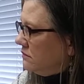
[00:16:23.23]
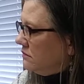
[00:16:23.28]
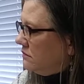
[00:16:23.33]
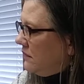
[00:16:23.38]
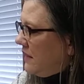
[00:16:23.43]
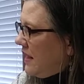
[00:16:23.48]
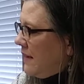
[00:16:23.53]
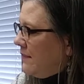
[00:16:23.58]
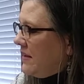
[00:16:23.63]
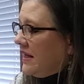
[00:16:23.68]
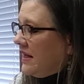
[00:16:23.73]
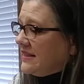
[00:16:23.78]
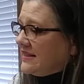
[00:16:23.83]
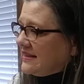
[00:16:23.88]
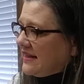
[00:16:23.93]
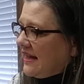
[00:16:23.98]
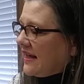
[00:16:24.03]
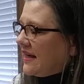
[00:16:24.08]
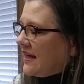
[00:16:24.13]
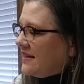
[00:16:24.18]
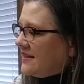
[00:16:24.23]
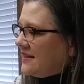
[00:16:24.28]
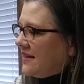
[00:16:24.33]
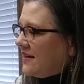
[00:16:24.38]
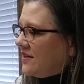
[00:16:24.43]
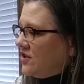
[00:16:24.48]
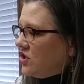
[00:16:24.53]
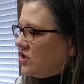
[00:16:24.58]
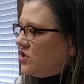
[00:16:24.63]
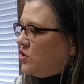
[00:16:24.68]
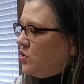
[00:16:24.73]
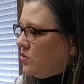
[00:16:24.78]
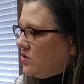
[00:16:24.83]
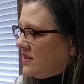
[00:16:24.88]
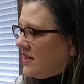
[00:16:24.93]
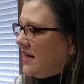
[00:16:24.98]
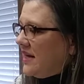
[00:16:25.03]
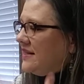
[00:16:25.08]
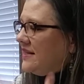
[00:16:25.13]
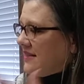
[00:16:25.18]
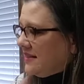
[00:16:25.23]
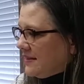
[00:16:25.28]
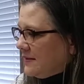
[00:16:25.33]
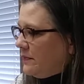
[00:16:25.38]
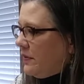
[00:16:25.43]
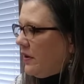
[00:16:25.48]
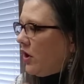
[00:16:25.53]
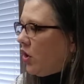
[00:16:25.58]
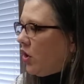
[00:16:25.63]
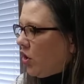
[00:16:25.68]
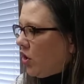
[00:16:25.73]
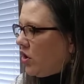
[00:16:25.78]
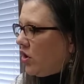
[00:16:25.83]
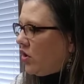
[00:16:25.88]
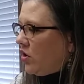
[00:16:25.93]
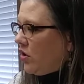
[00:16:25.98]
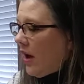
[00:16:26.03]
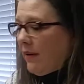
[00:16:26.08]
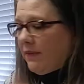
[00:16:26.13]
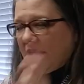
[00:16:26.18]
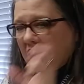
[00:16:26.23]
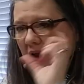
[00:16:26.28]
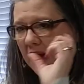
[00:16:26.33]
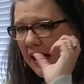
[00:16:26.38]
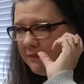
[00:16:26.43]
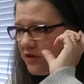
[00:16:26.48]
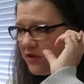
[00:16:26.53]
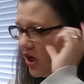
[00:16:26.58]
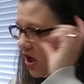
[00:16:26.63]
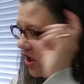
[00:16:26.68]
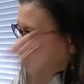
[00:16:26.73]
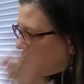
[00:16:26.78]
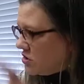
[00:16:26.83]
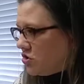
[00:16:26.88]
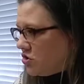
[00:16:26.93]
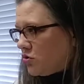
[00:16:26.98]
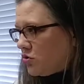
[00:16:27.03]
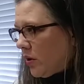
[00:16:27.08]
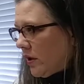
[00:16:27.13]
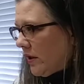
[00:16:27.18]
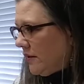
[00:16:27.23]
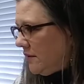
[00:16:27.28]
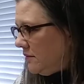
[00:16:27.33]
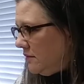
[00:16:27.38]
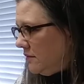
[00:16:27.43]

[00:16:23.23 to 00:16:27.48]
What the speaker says: I mean, it's like just 2 sentences, but I'm talking short.